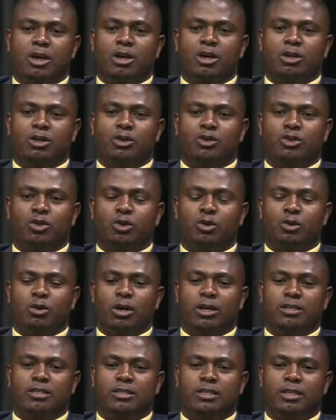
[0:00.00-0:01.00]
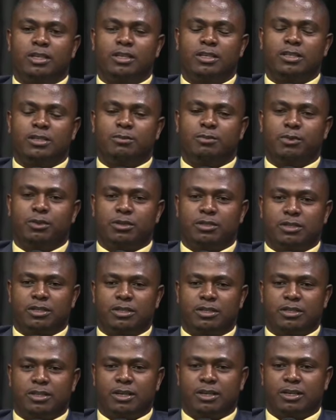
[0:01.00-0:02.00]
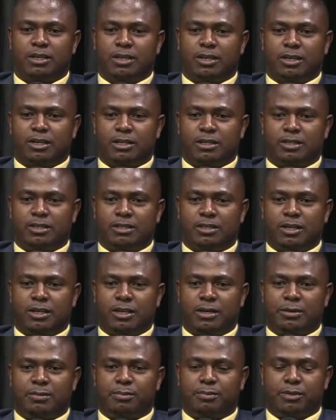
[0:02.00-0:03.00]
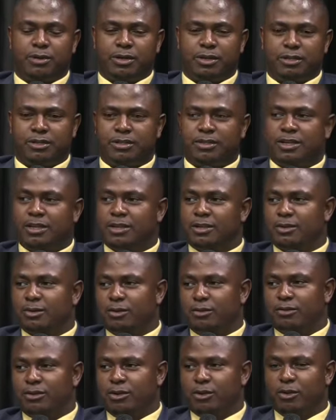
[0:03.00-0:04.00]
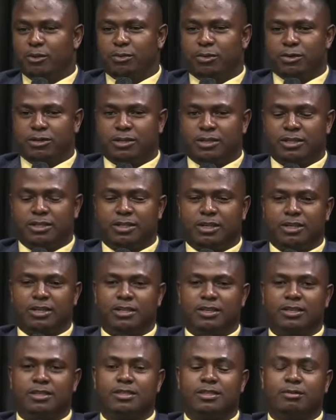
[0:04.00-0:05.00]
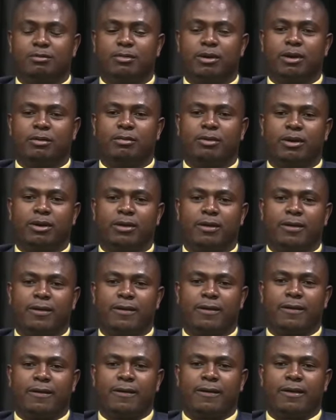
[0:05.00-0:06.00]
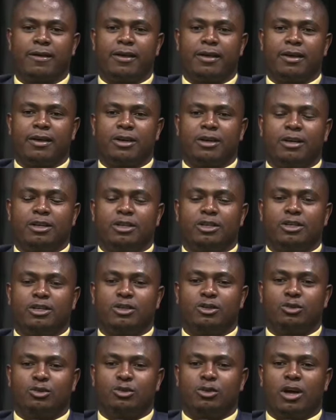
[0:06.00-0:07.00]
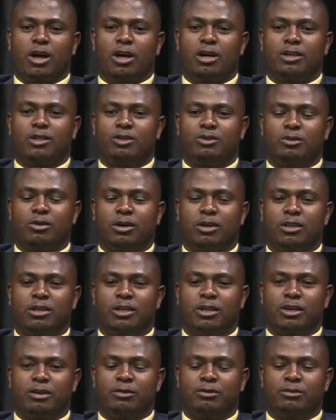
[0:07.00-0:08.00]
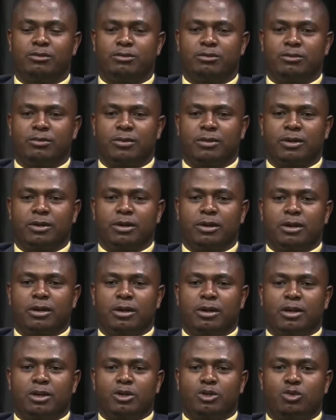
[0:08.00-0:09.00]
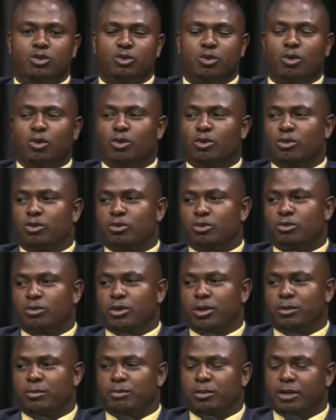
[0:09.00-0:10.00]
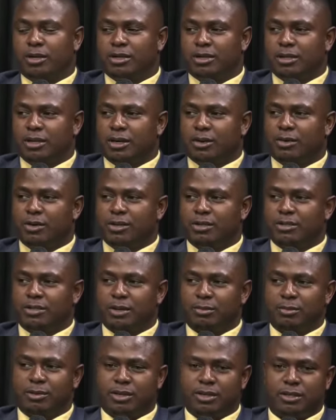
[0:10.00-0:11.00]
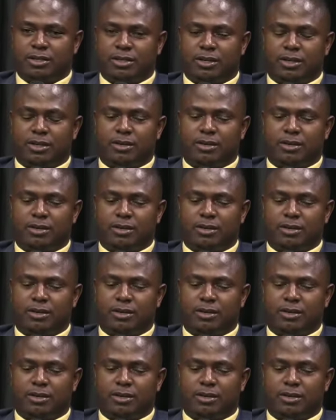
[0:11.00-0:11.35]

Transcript: towards his position as the president of the opposition in Zimbabwe should actually have to go through a medical examination.